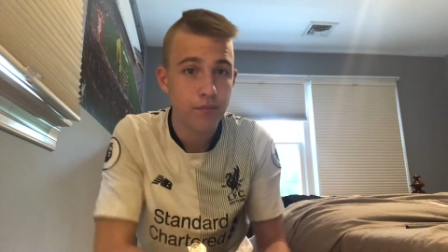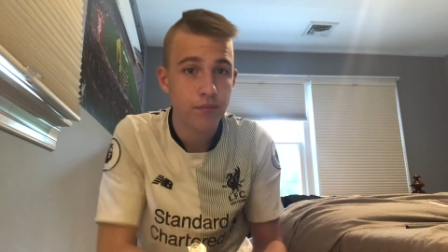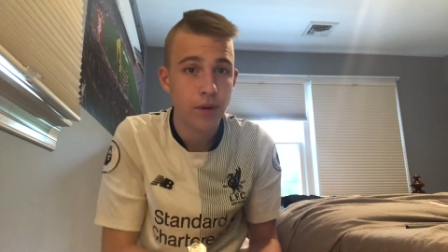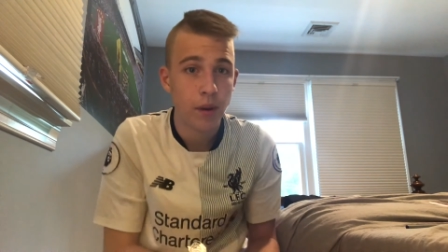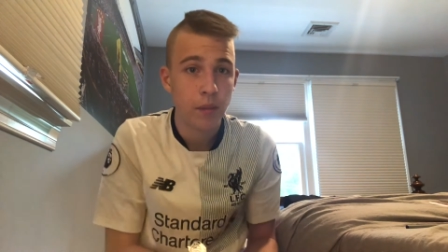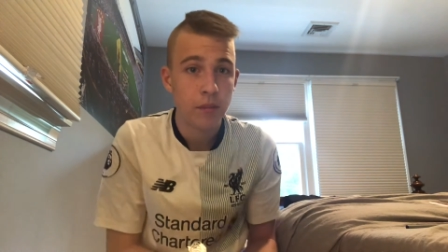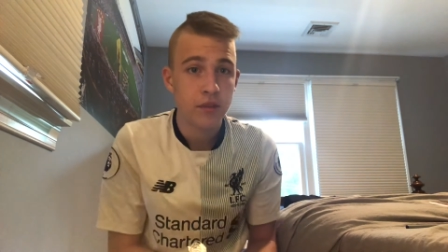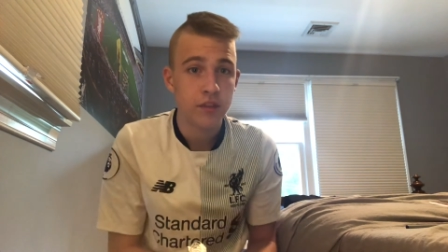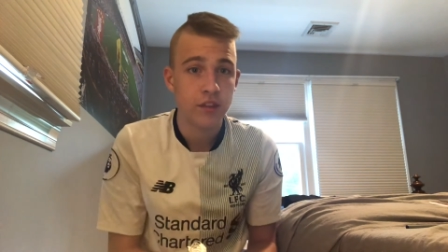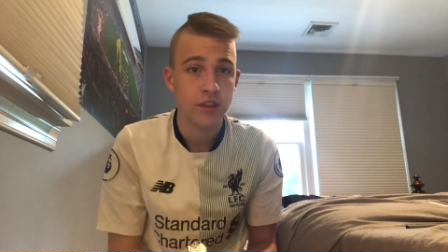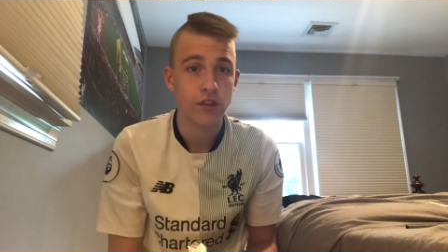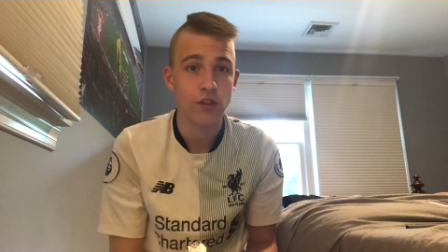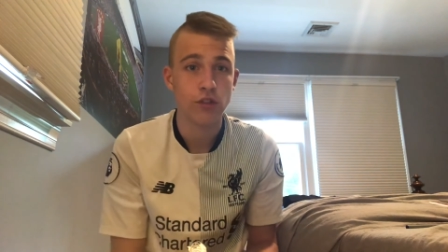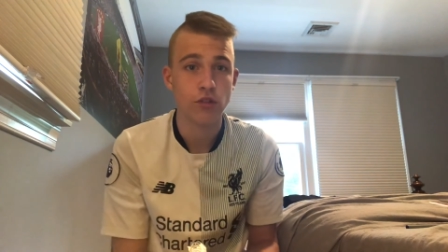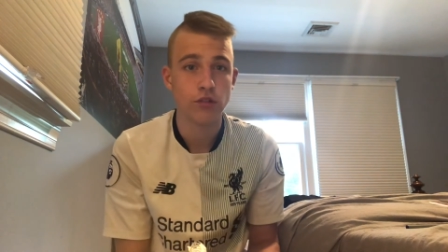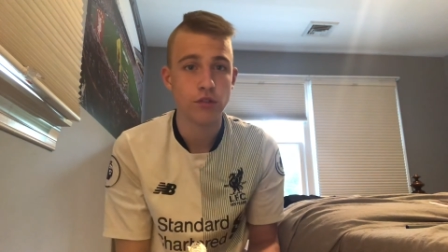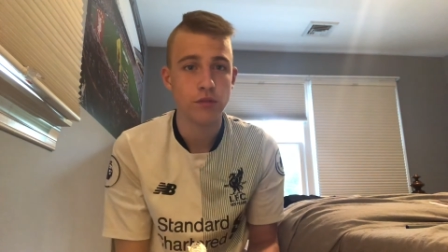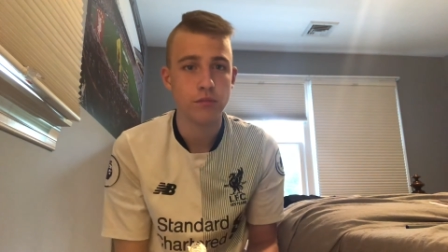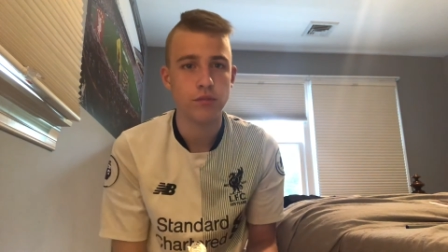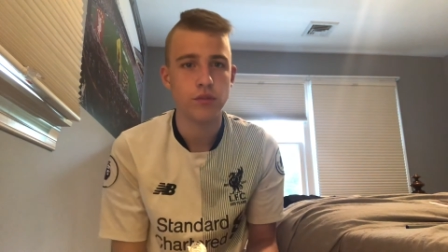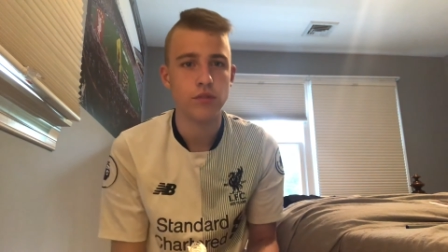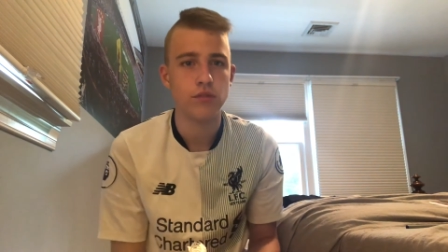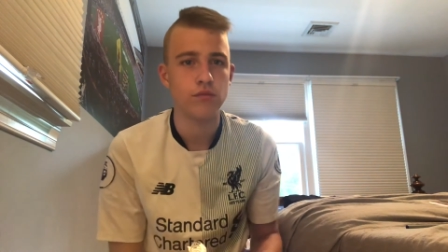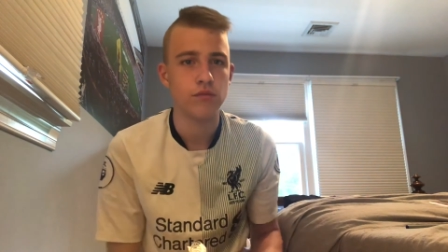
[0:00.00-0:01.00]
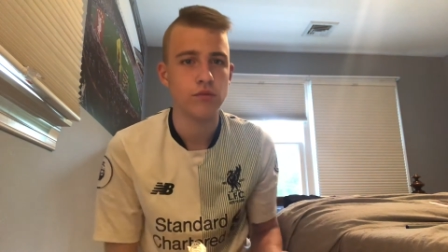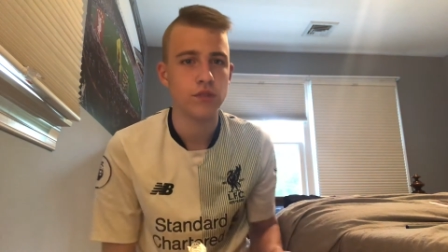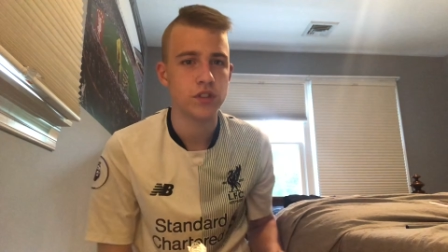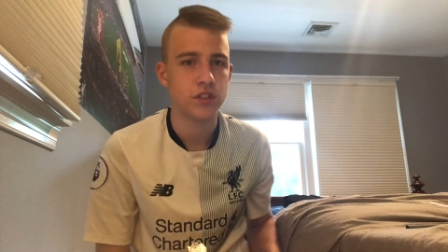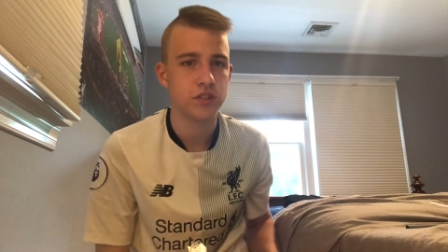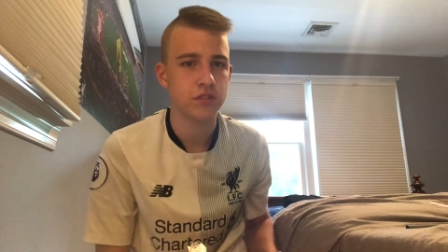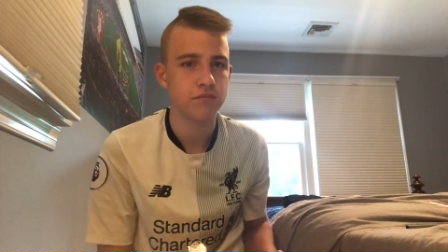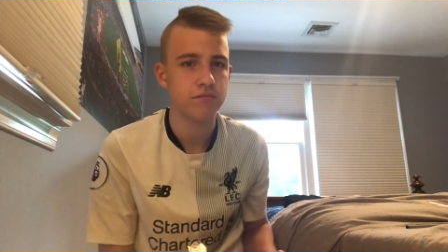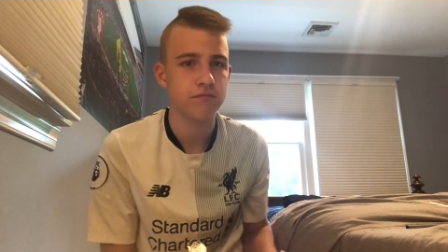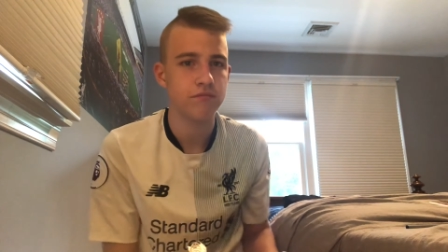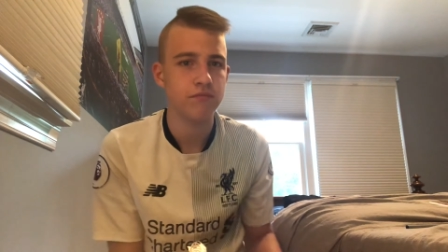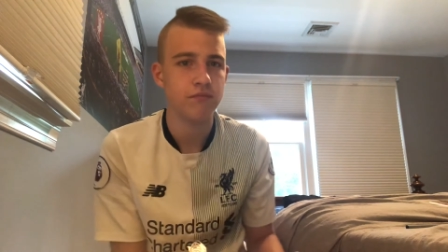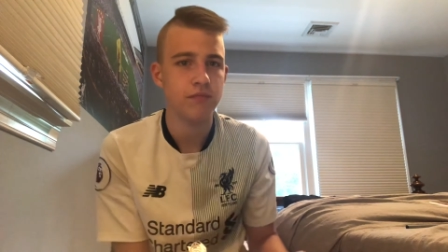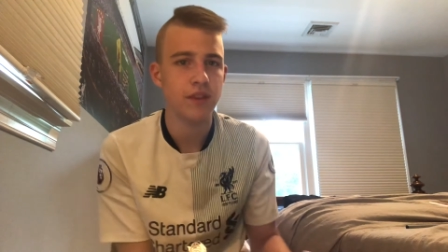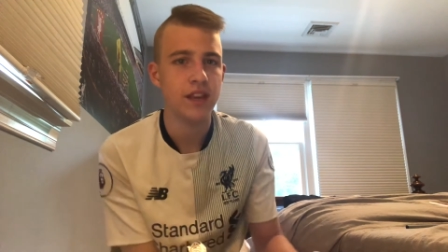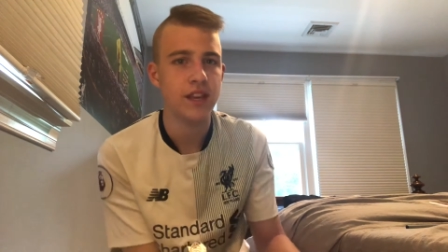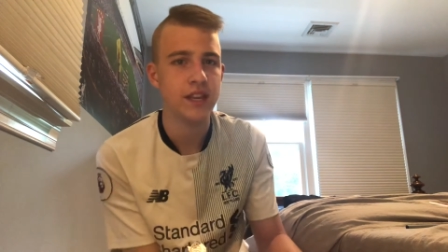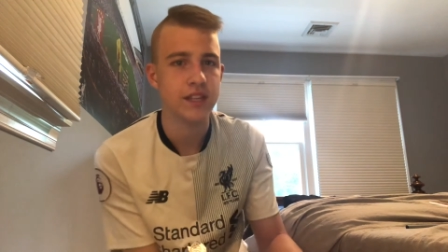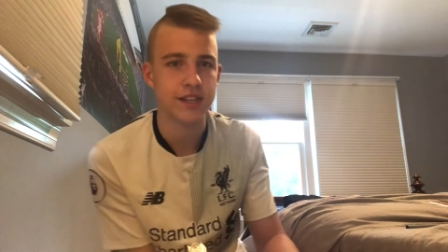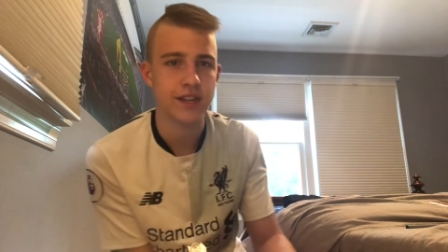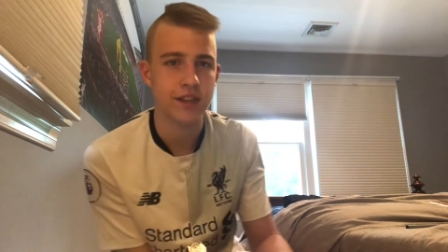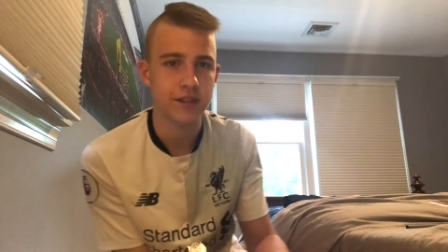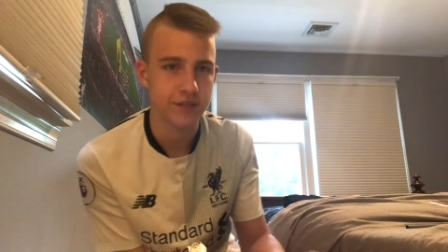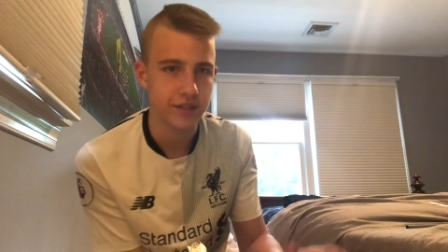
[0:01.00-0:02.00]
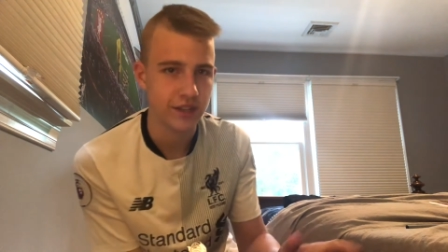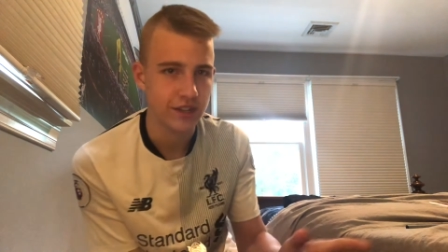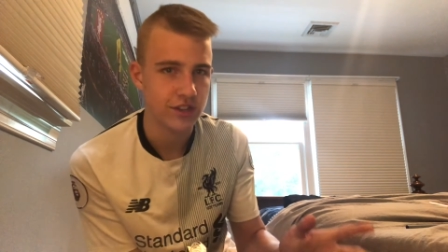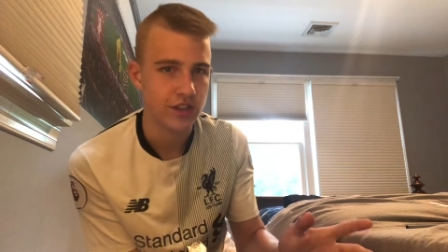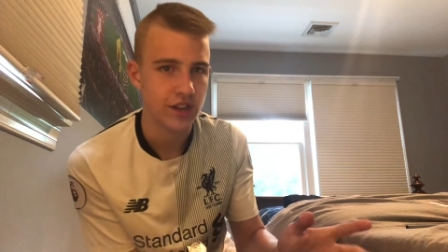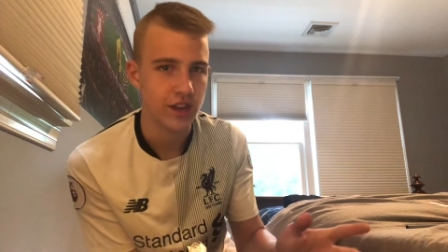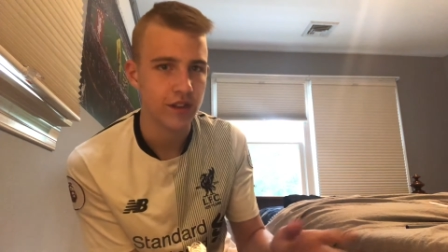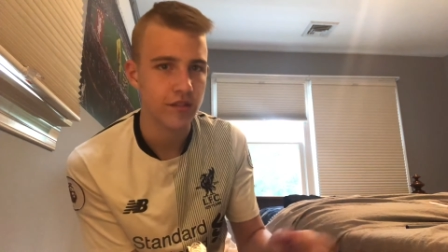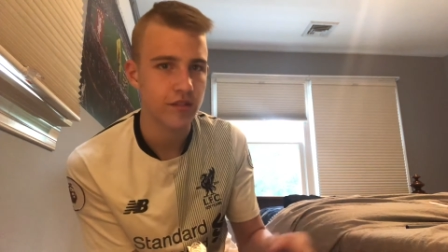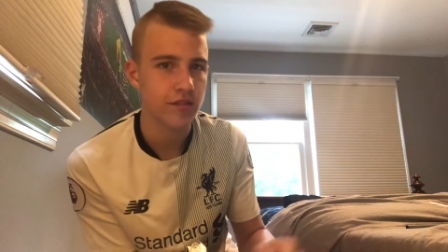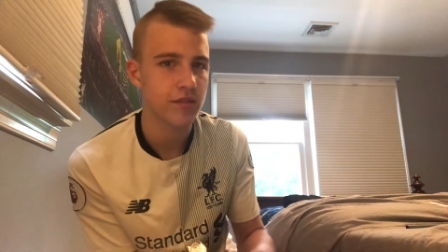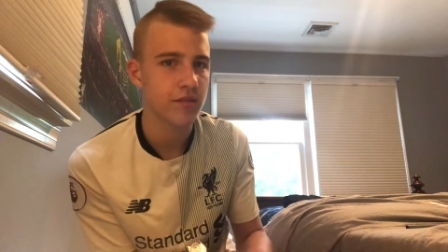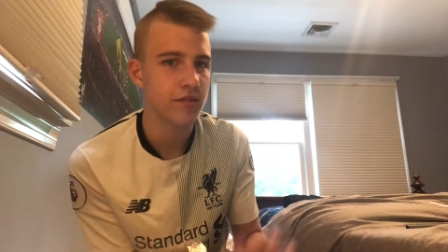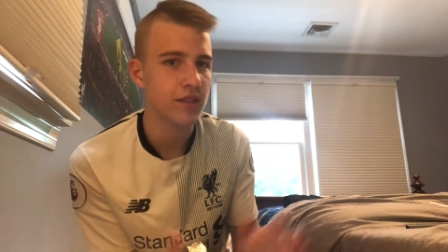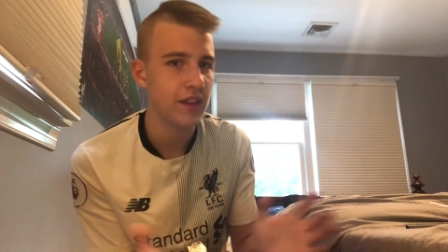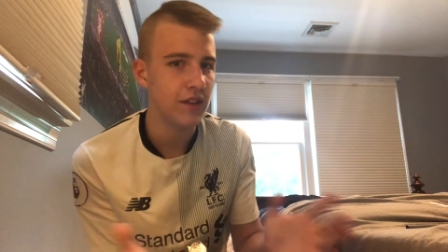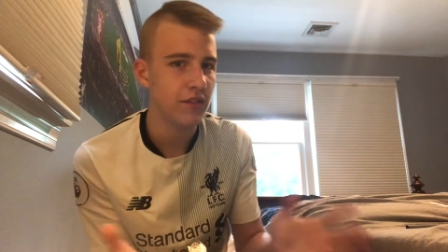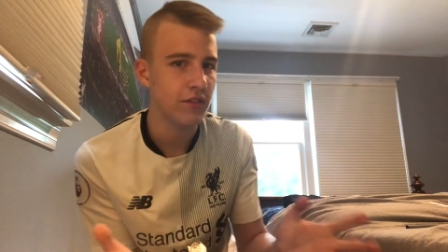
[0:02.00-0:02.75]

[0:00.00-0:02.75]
Premier League Golden Boot, which he's an outside chance,